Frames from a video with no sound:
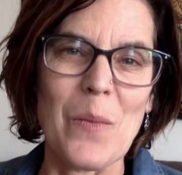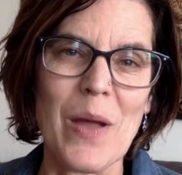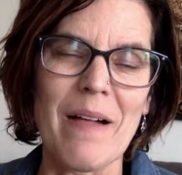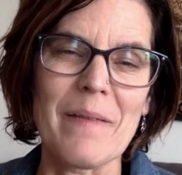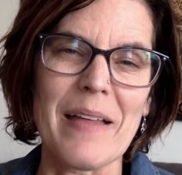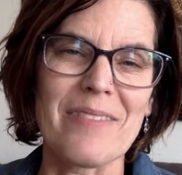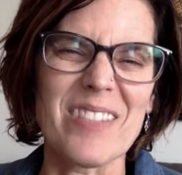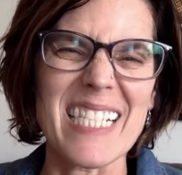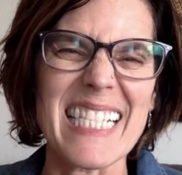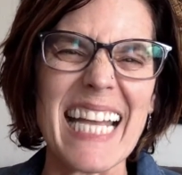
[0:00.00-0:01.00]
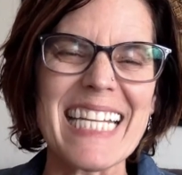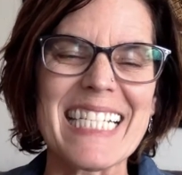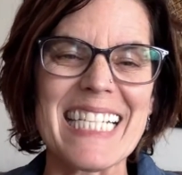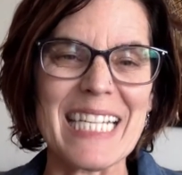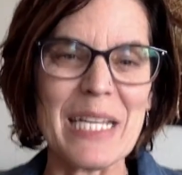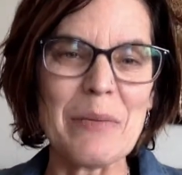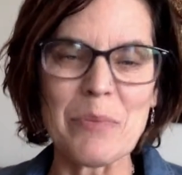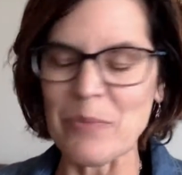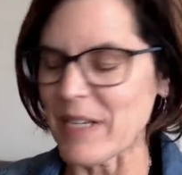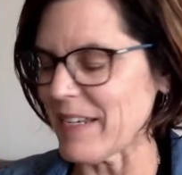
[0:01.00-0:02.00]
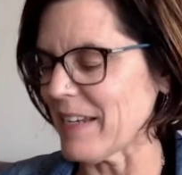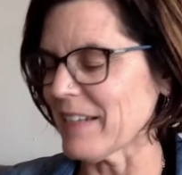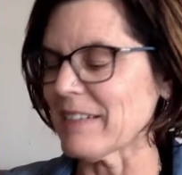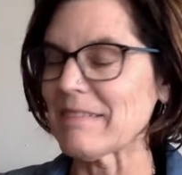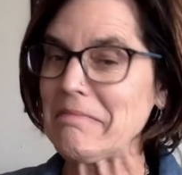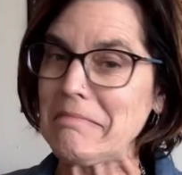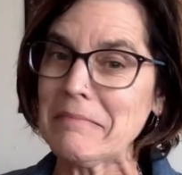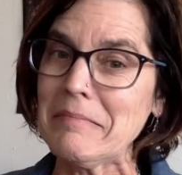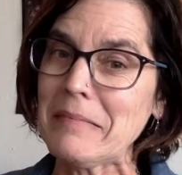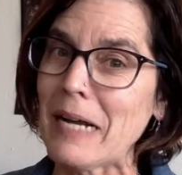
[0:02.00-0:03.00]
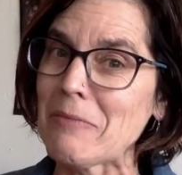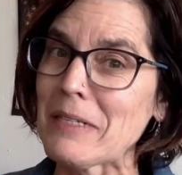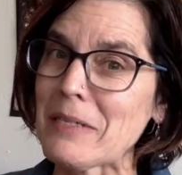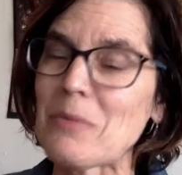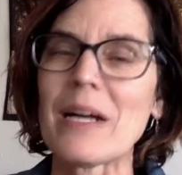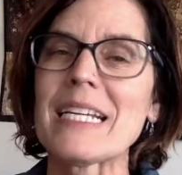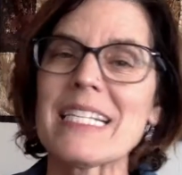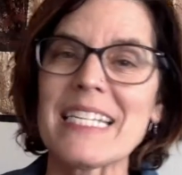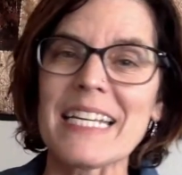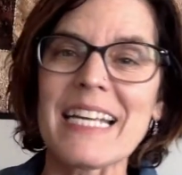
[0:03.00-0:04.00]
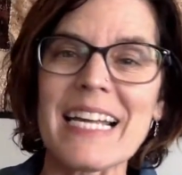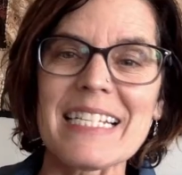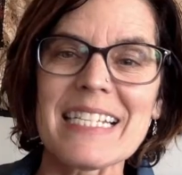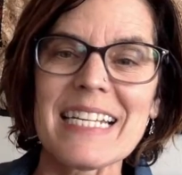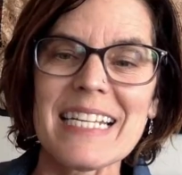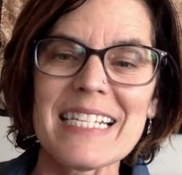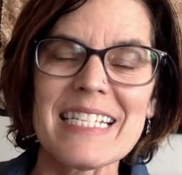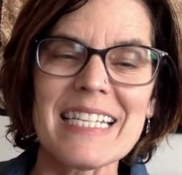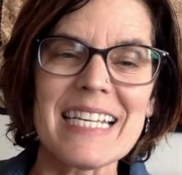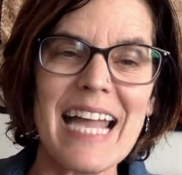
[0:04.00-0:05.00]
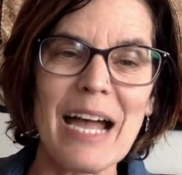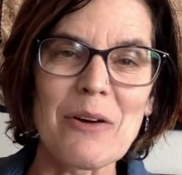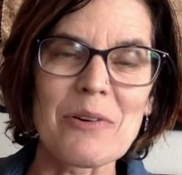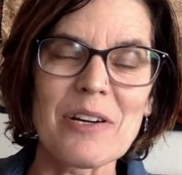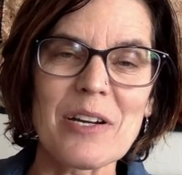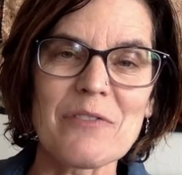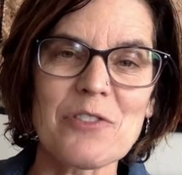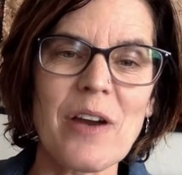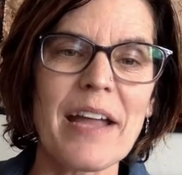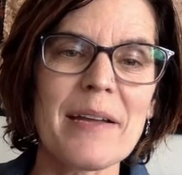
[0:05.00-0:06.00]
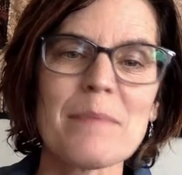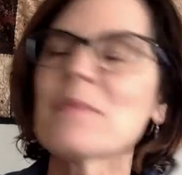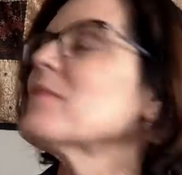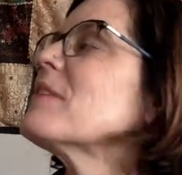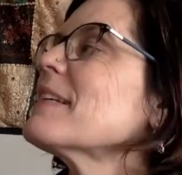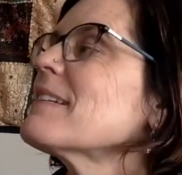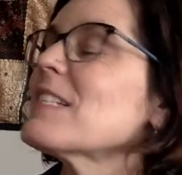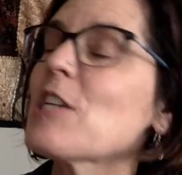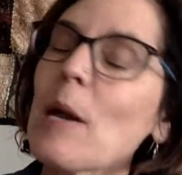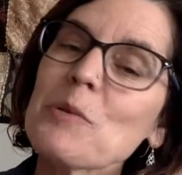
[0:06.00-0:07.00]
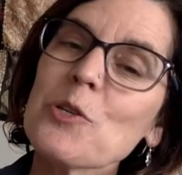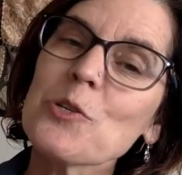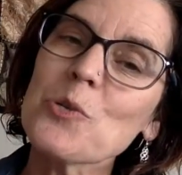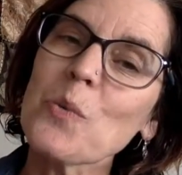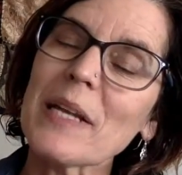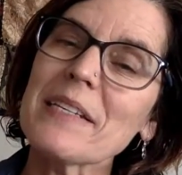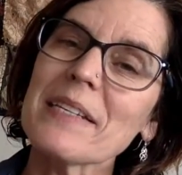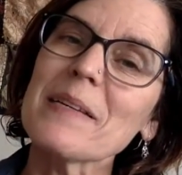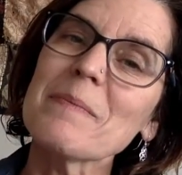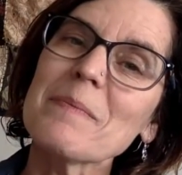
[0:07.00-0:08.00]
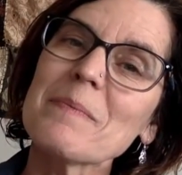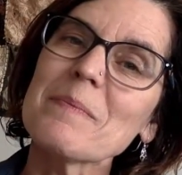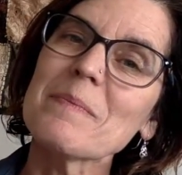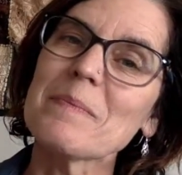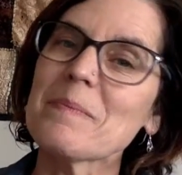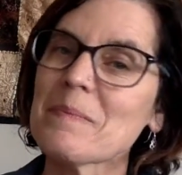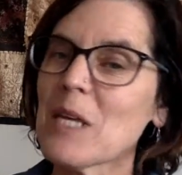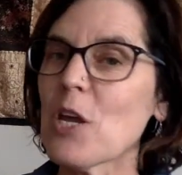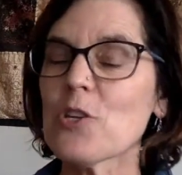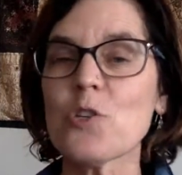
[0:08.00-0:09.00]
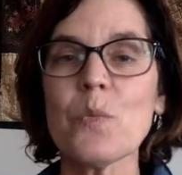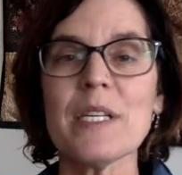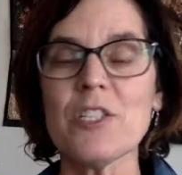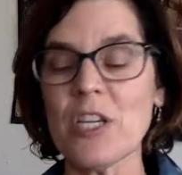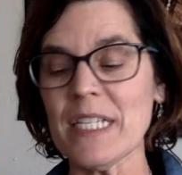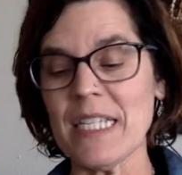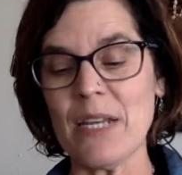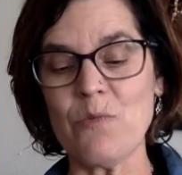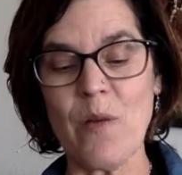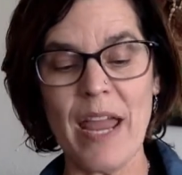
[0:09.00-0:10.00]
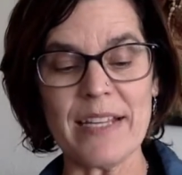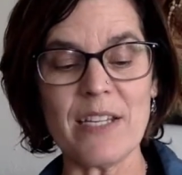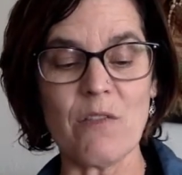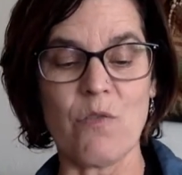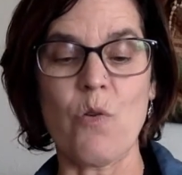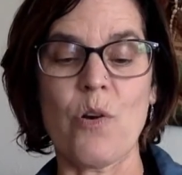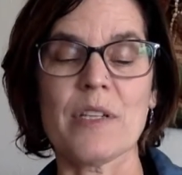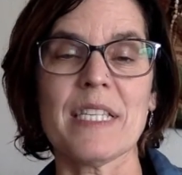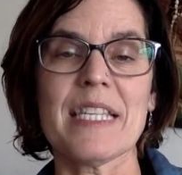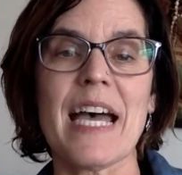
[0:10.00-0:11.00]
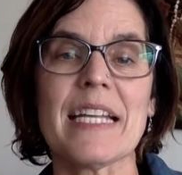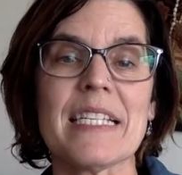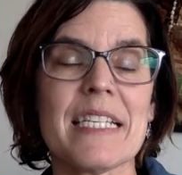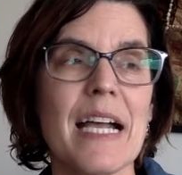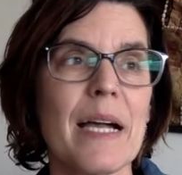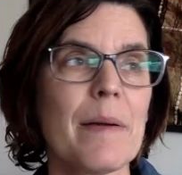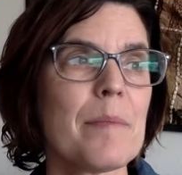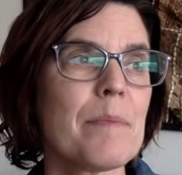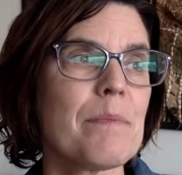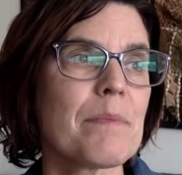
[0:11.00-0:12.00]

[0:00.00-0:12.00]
Well, I've decided to keep reading. I really wanted to get to the hour of triumph, chapter 20. So we just had read, of course, that um,